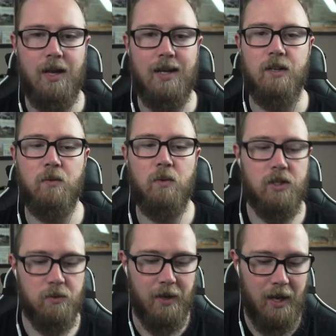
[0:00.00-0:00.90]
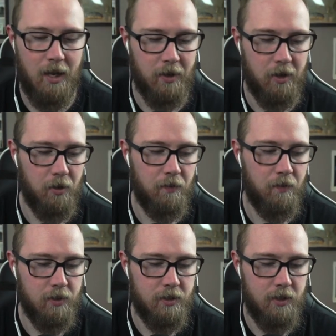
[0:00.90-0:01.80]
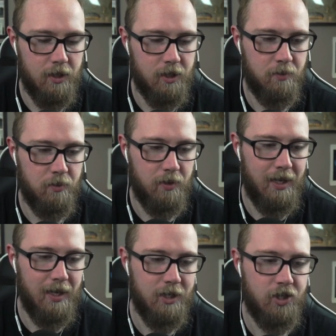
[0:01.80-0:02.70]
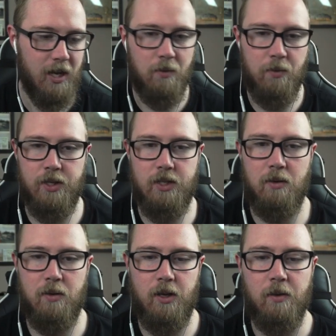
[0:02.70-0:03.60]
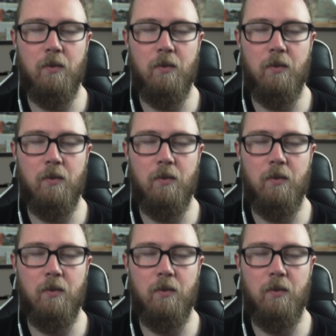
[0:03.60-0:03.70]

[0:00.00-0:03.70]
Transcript: Okay, so once we're in, we're going to do /pawn in chat with a W.